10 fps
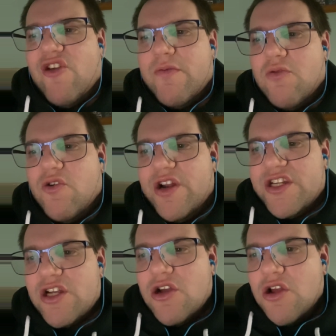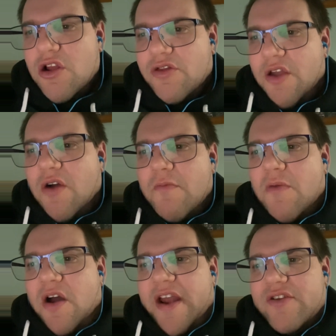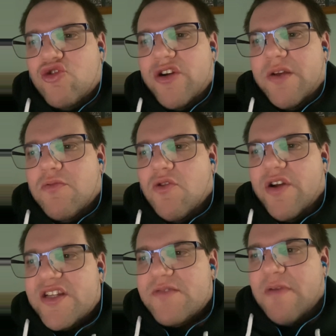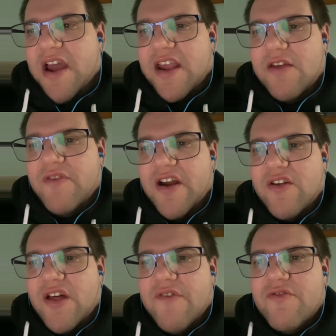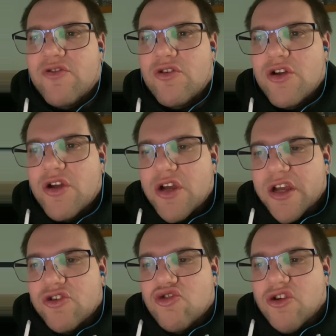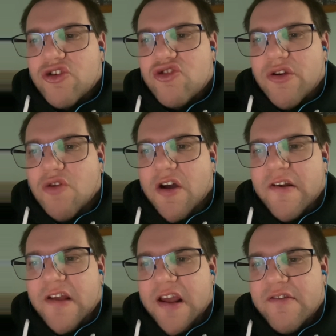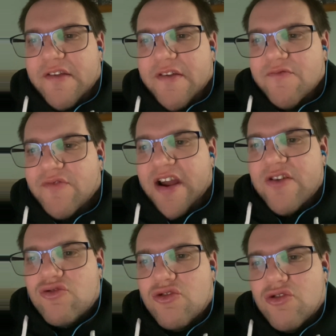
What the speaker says: points. They won by 20 points back in round 11 in 2021. And round